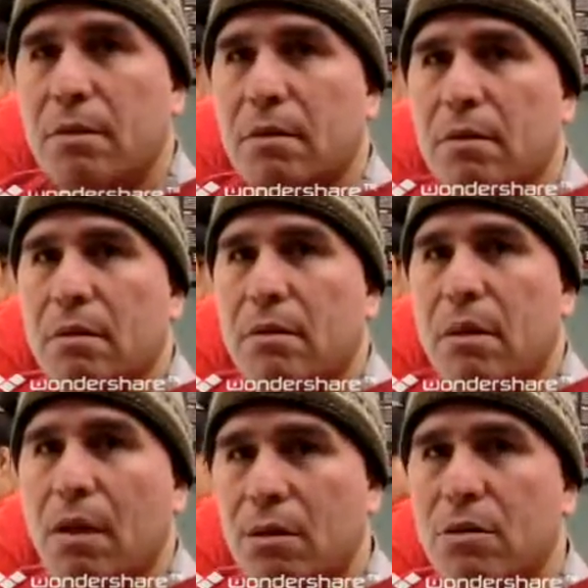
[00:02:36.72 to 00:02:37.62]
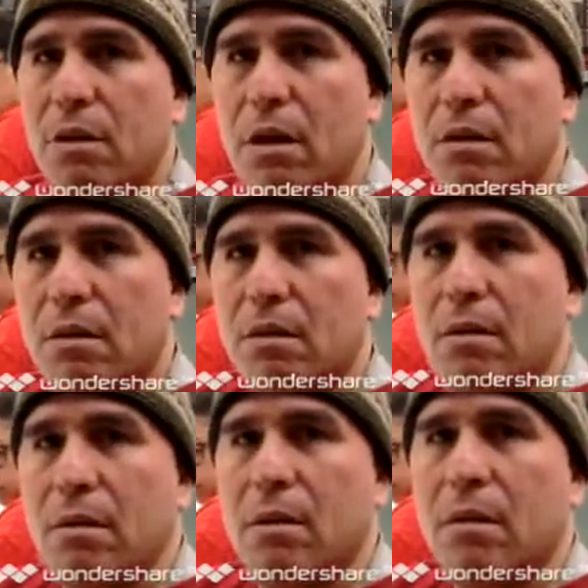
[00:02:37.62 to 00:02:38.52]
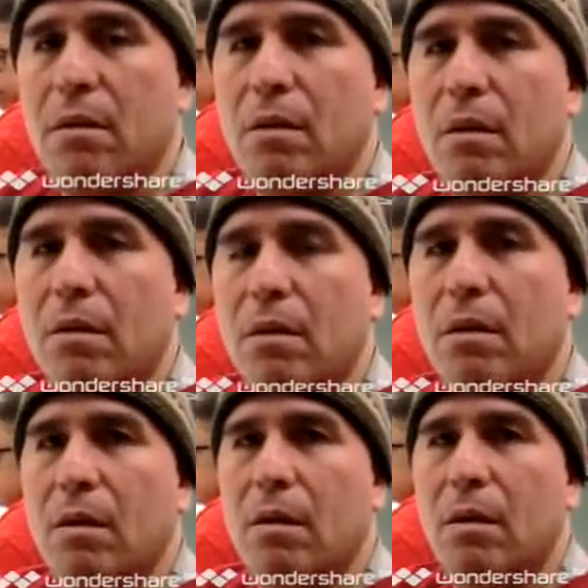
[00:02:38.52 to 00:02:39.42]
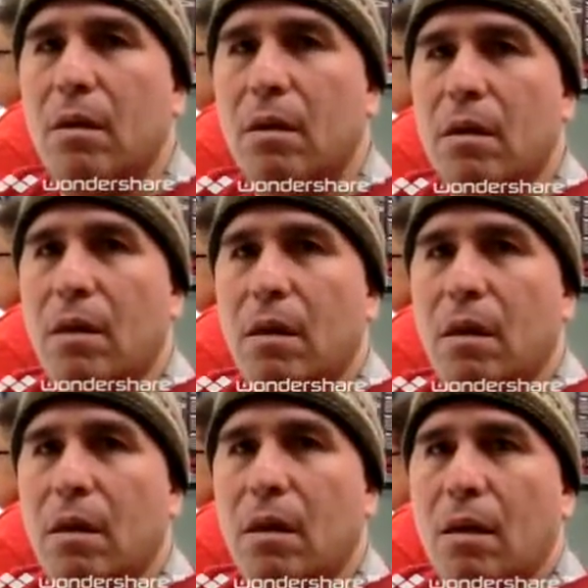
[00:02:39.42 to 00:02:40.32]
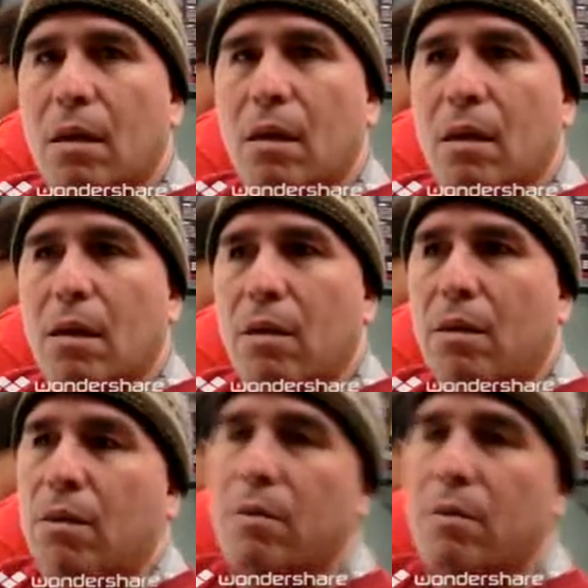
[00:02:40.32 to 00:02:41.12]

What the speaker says: Okay. What was the Afghani winner or